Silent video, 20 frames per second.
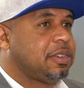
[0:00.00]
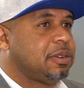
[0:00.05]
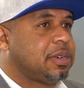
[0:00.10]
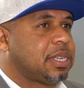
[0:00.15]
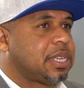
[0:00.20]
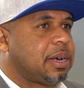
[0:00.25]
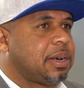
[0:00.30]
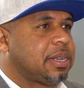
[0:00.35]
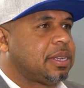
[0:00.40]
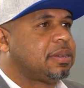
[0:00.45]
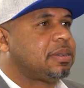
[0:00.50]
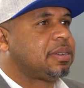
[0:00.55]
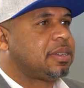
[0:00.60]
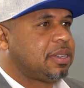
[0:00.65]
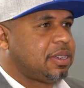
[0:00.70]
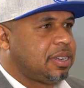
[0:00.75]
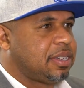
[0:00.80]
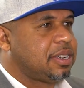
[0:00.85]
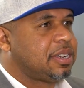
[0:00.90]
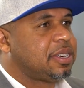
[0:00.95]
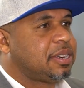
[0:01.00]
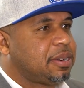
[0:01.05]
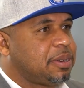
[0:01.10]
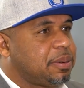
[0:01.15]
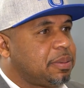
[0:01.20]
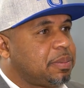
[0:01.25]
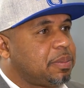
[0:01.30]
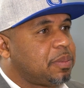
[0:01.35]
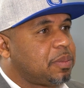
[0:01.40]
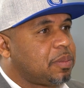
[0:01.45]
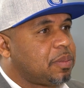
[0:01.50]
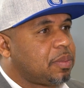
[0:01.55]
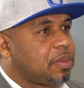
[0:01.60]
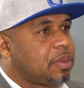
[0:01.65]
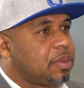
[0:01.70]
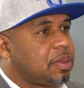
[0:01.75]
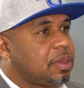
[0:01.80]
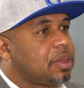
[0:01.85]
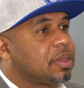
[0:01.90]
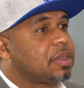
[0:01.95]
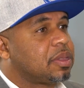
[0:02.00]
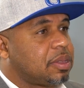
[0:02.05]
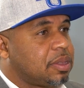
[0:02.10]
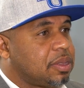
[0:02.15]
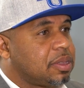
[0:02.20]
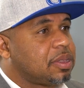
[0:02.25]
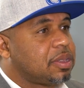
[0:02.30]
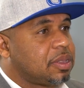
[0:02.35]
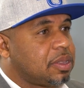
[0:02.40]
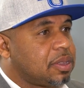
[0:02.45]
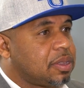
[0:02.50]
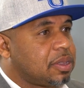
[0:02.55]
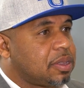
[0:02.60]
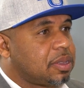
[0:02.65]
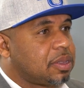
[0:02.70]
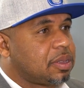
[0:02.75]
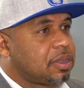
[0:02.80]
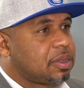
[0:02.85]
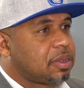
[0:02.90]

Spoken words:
But the principles didn't change. The listings coming in,